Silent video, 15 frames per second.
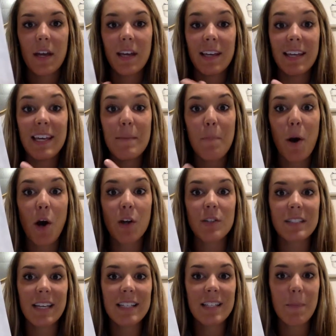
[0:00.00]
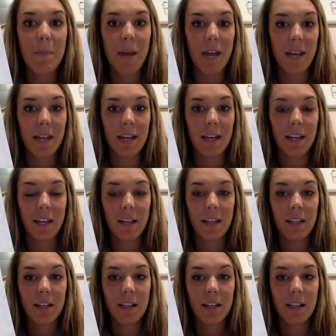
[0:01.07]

He participated